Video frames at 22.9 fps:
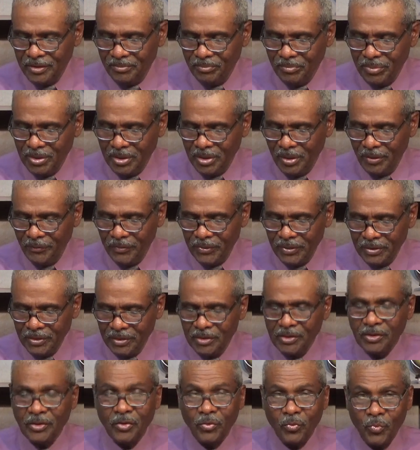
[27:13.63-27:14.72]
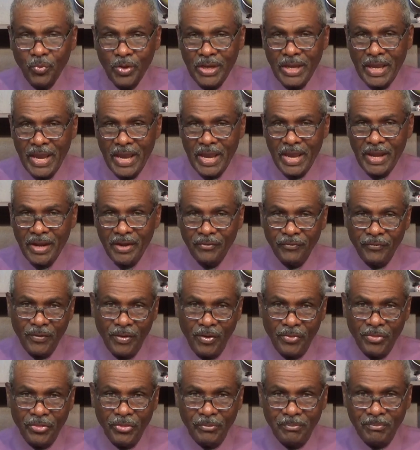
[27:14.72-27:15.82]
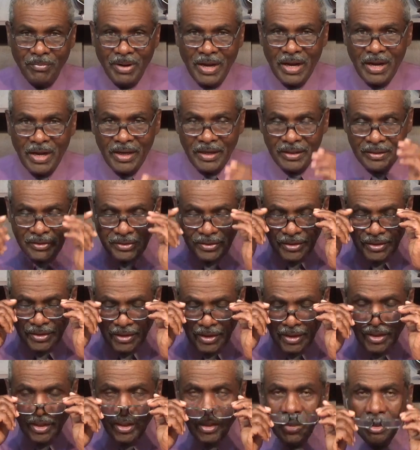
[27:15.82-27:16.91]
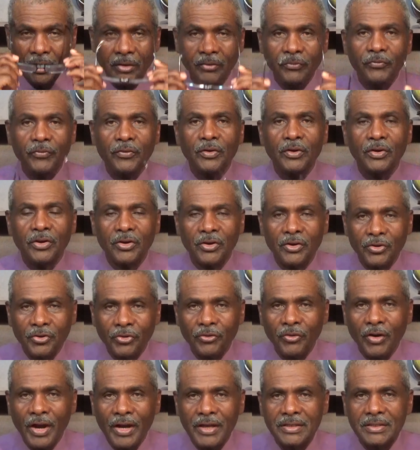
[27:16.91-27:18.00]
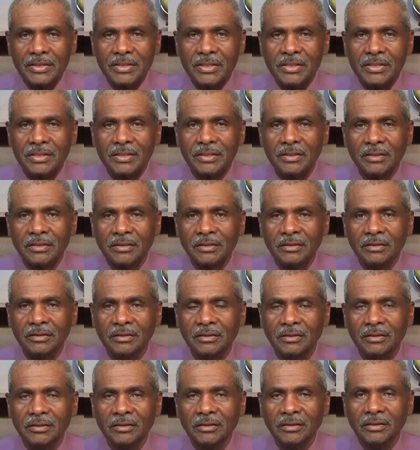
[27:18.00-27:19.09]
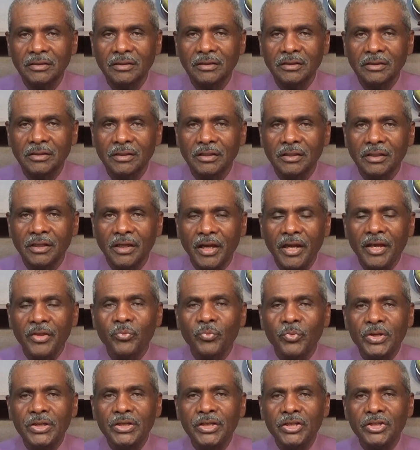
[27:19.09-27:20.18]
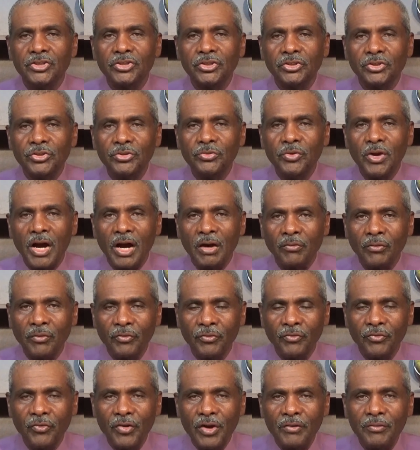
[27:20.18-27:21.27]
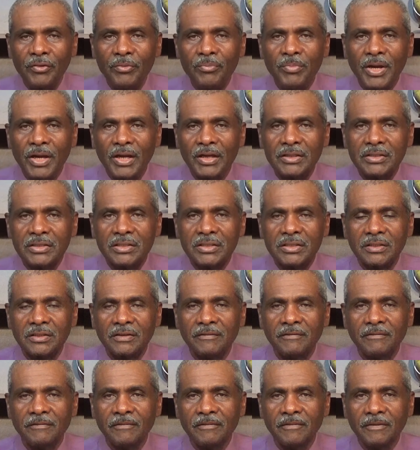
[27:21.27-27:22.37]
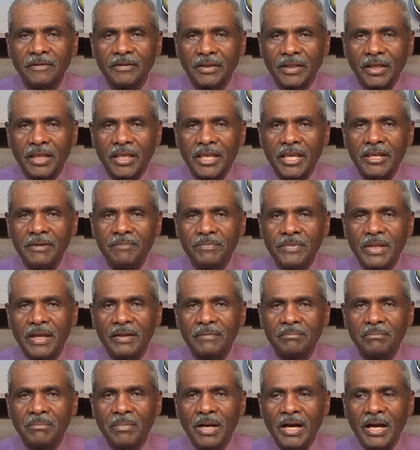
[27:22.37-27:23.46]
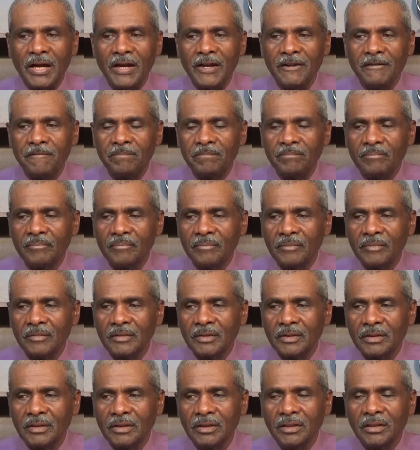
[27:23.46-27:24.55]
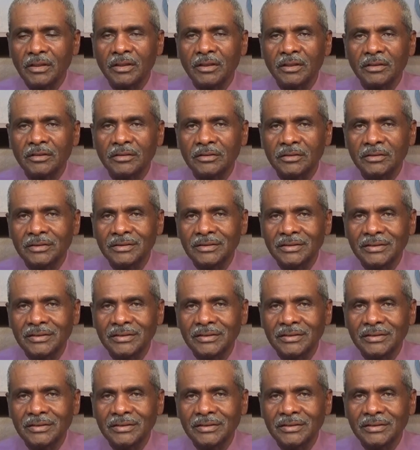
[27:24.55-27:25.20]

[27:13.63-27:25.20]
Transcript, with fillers: Beloved, we have the mind of Christ. And we need to do our very best to keep that mind untainted